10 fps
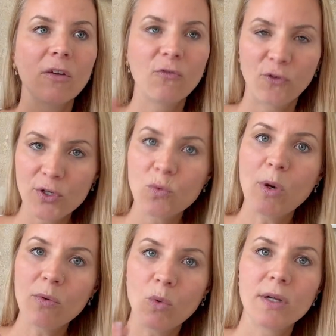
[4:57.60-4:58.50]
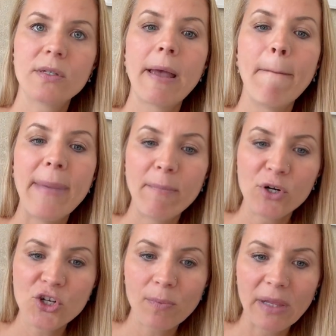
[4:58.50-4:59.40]
First one was
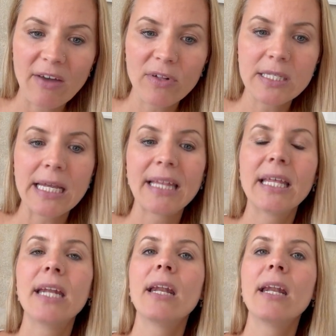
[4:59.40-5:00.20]
membership levels, and then